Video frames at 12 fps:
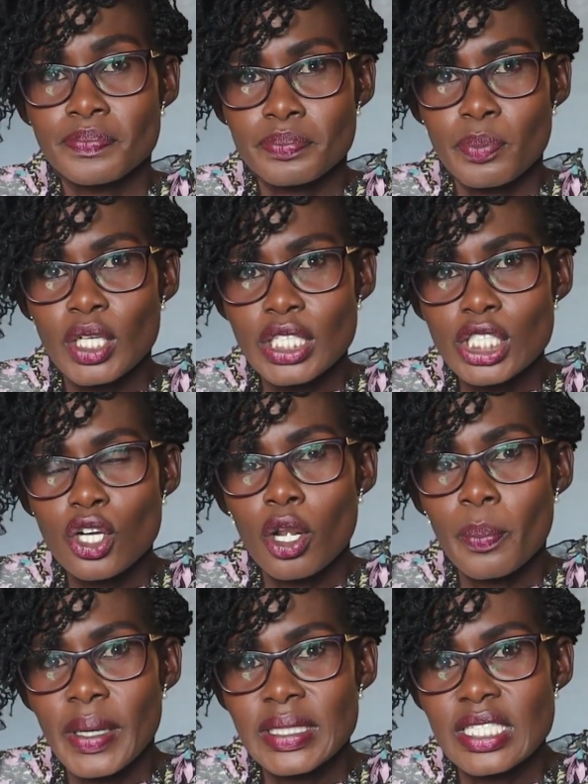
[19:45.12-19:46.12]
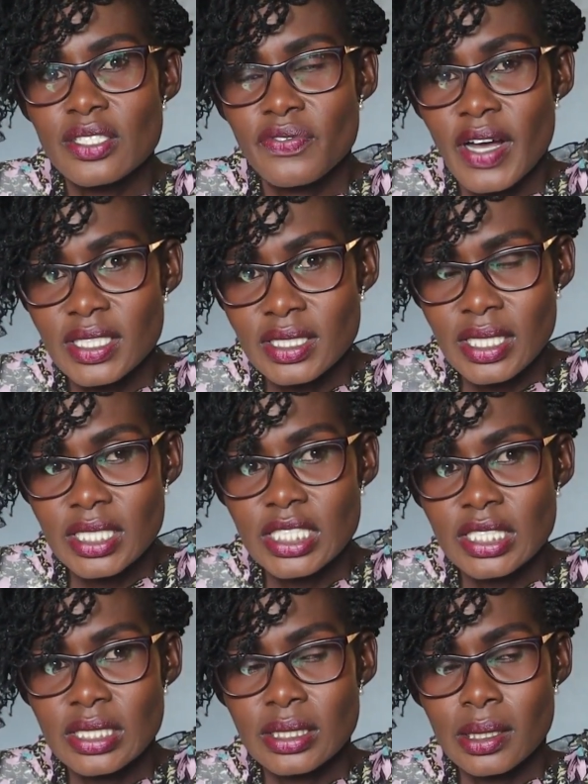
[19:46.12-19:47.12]
political parties fund that
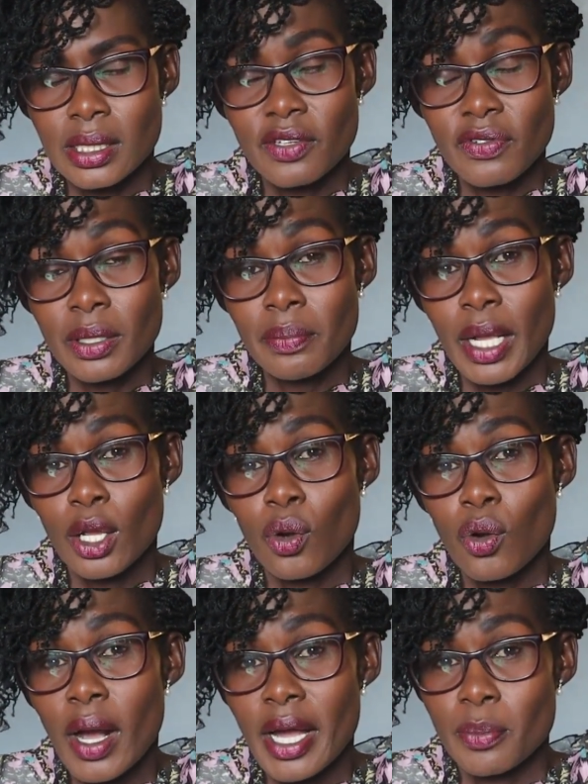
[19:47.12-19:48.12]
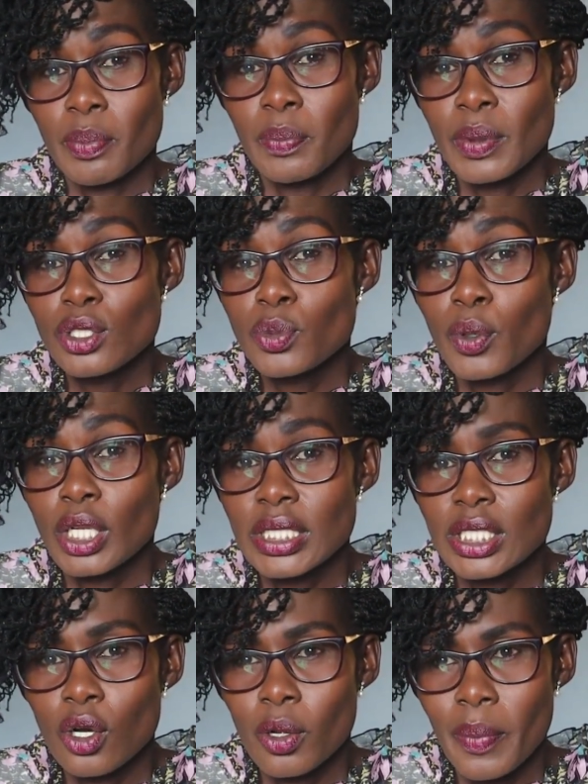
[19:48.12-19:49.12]
is given by ORPP to
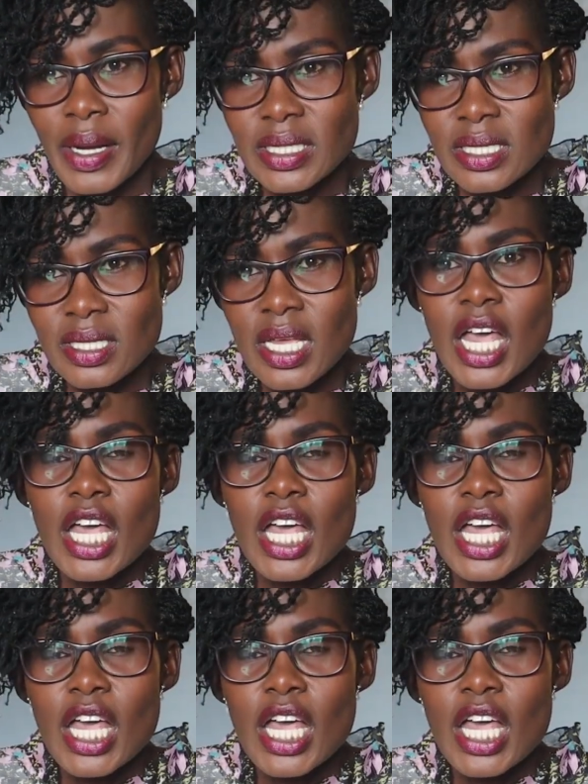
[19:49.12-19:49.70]
political parties